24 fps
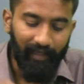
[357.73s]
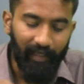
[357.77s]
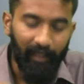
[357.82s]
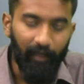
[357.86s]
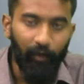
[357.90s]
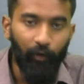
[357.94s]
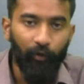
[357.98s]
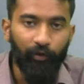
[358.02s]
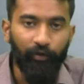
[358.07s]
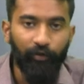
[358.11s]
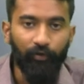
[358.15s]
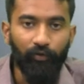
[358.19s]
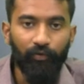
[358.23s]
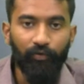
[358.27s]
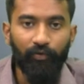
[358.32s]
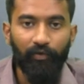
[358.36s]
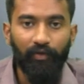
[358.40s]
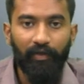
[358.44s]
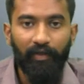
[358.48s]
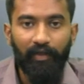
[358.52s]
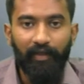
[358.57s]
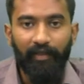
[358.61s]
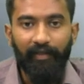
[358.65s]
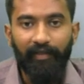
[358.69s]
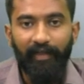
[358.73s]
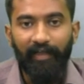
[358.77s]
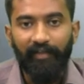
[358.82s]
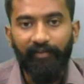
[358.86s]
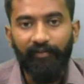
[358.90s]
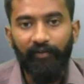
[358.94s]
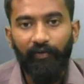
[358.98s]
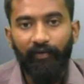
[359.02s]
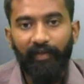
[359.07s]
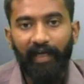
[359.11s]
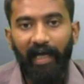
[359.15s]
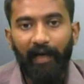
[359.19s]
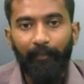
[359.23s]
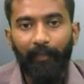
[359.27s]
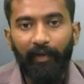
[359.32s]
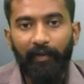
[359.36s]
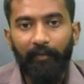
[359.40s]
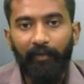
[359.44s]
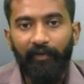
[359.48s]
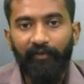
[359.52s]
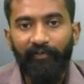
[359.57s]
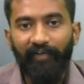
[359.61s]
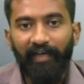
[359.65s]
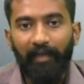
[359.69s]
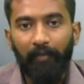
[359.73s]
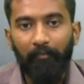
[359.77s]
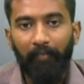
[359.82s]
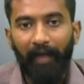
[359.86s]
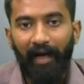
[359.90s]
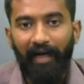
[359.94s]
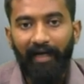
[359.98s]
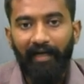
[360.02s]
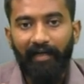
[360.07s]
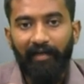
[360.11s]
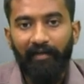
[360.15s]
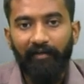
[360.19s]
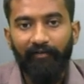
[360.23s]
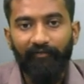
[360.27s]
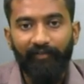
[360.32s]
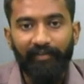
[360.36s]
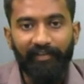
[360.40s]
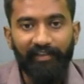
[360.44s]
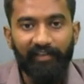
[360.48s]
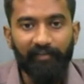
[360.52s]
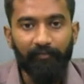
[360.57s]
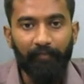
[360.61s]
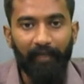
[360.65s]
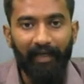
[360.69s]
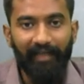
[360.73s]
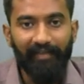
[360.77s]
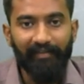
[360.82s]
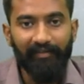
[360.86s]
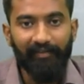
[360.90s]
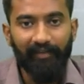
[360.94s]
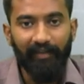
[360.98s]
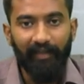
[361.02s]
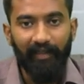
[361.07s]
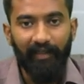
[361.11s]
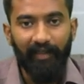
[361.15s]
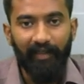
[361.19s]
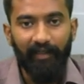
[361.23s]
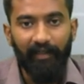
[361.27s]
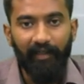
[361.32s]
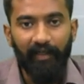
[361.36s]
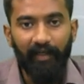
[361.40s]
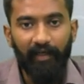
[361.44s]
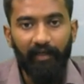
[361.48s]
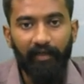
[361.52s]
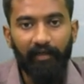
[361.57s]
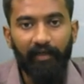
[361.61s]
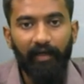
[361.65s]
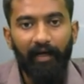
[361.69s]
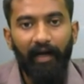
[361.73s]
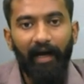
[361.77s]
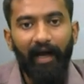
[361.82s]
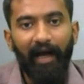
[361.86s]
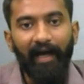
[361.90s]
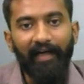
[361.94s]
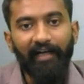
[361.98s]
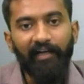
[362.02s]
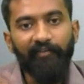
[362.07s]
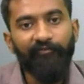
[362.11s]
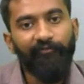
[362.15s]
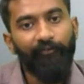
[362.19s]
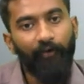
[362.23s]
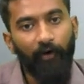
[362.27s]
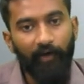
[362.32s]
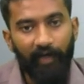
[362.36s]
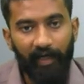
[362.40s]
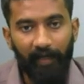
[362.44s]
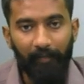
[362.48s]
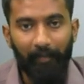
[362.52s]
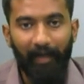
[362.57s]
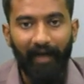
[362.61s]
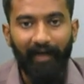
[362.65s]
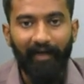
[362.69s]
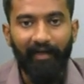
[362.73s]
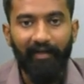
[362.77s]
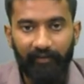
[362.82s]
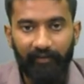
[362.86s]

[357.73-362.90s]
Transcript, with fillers: LOU does not happen between a bank which is based in India and a foreign bank.